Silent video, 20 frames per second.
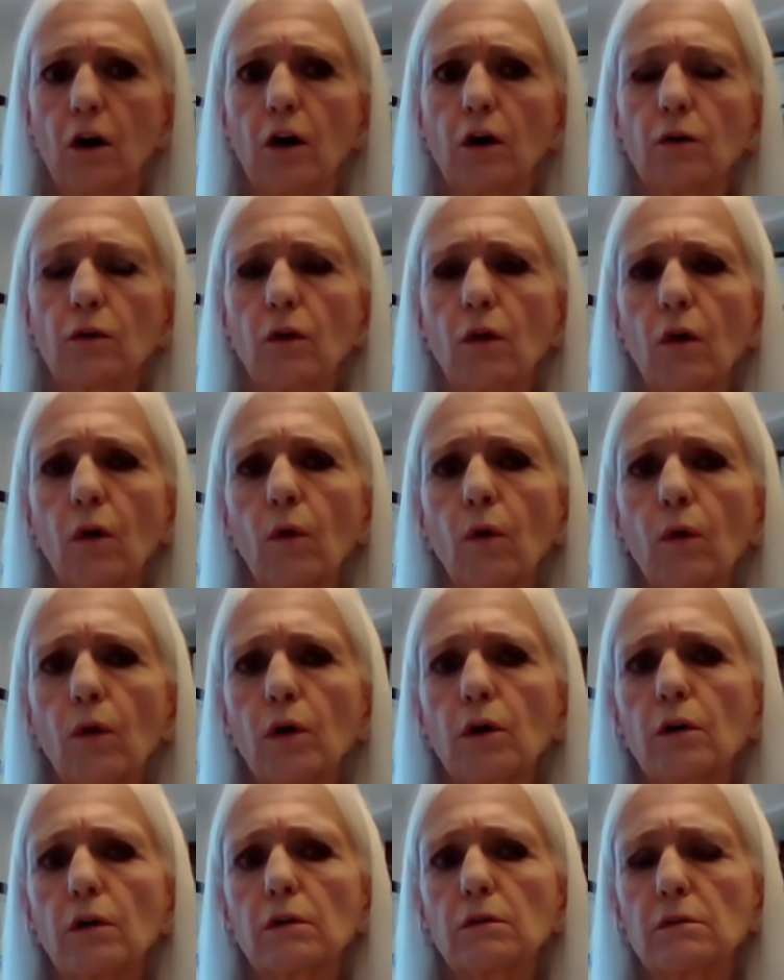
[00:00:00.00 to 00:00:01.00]
are
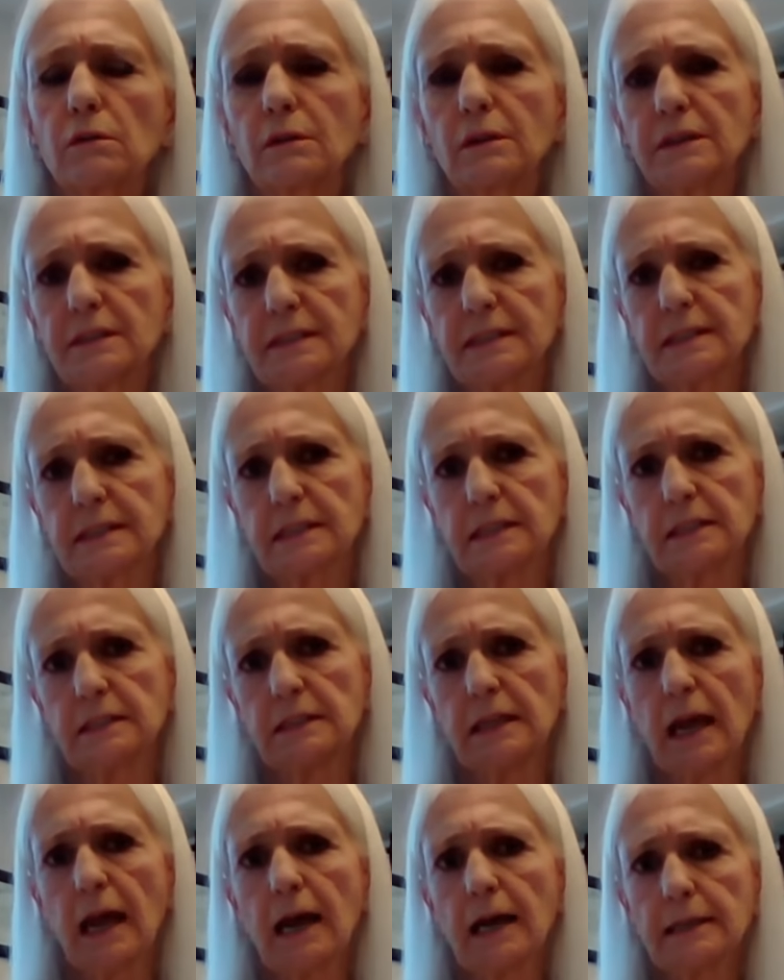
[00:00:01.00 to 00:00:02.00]
all listed